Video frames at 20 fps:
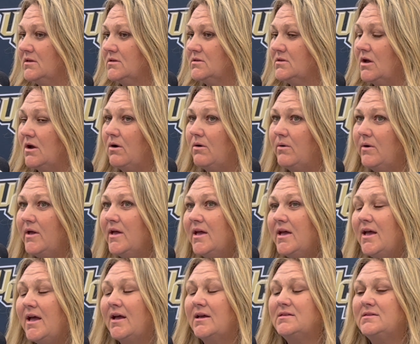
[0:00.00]
So
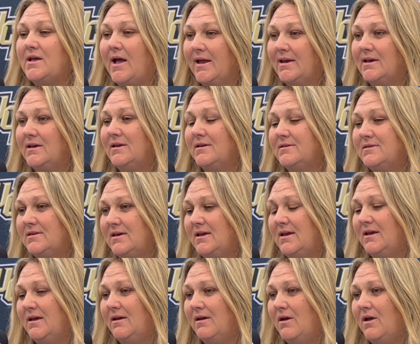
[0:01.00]
excited to
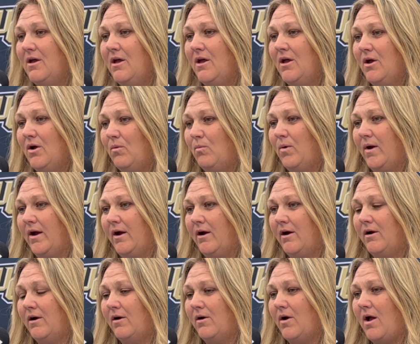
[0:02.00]
see
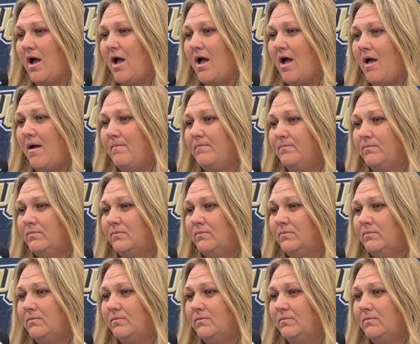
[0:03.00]
where um,